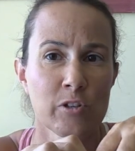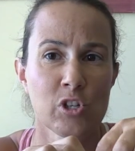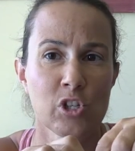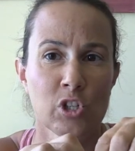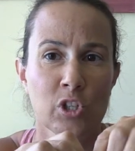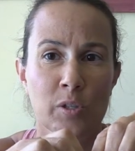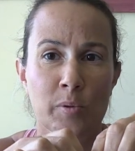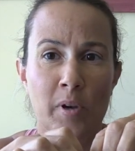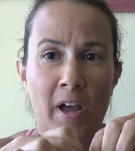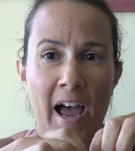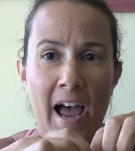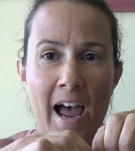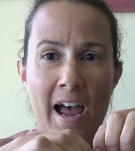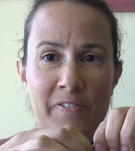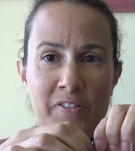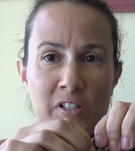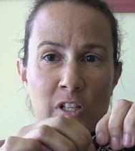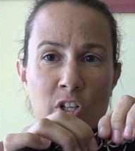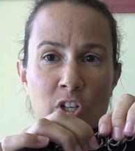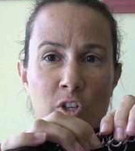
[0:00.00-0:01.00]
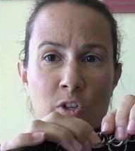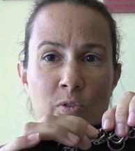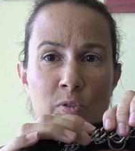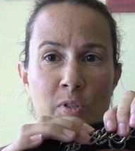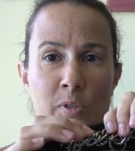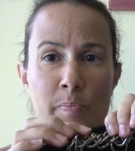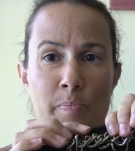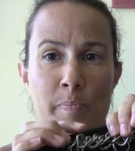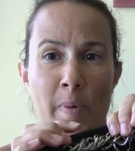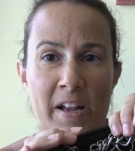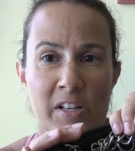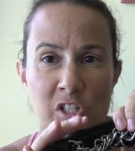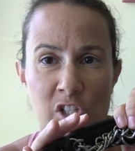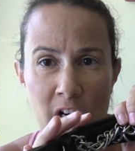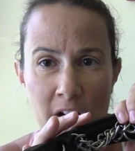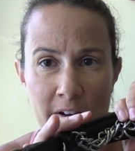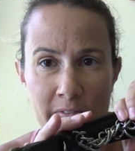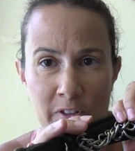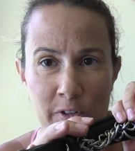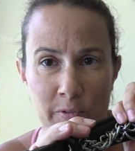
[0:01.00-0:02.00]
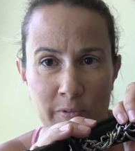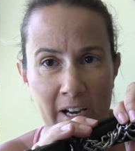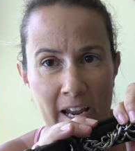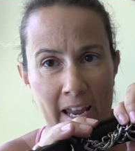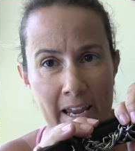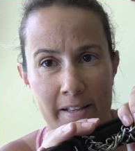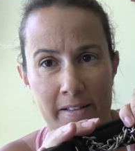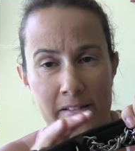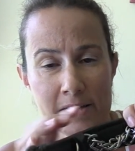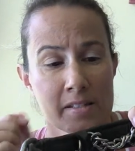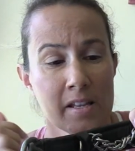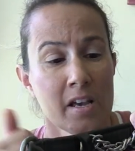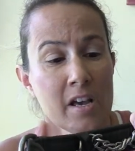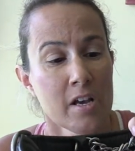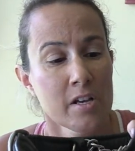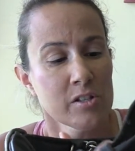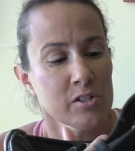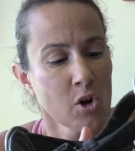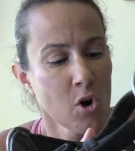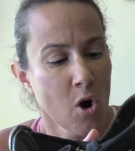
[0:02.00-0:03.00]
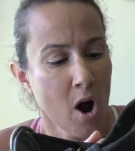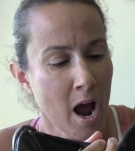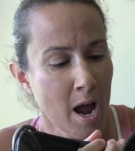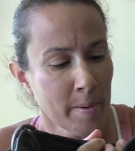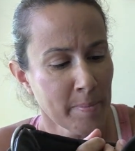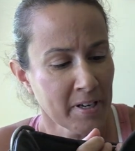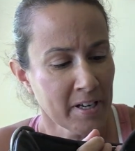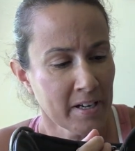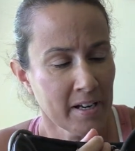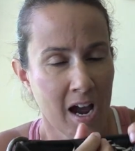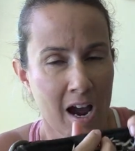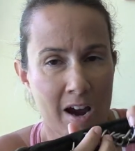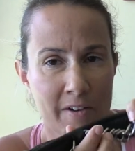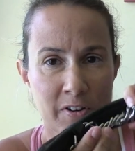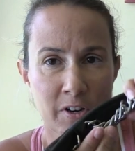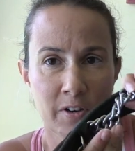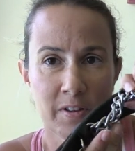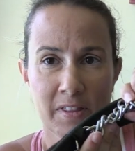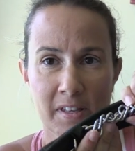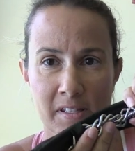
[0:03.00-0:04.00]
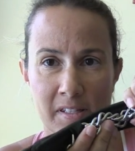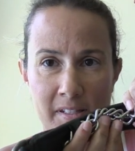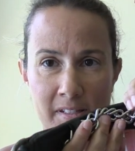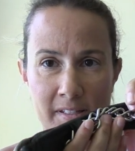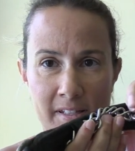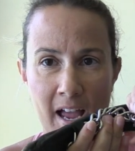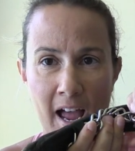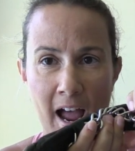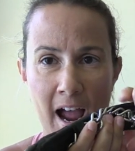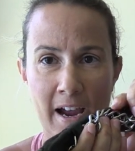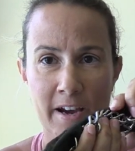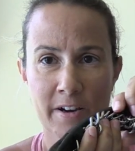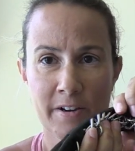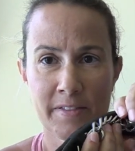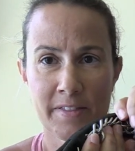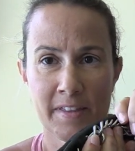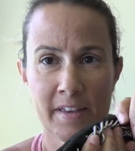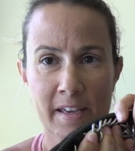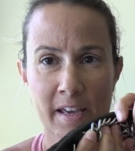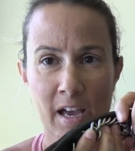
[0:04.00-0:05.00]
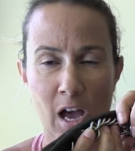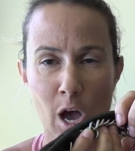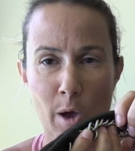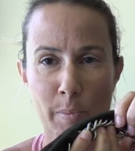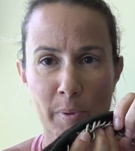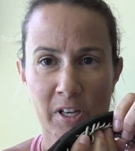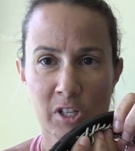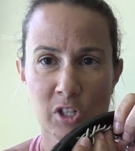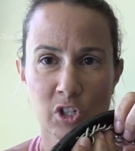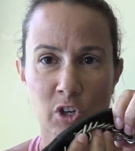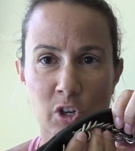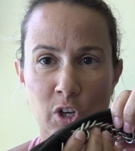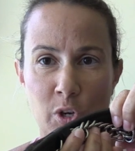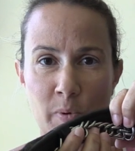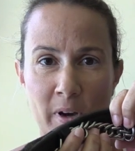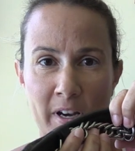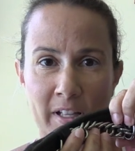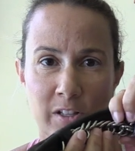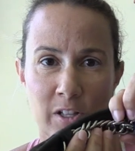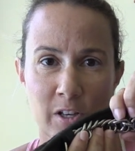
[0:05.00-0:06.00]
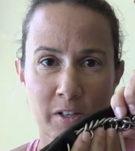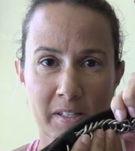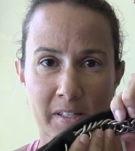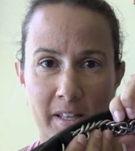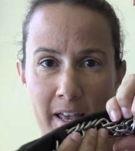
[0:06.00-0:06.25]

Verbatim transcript: and you shouldn't have to use much of the reins. So I'm going to cover this entire thing up and show you what it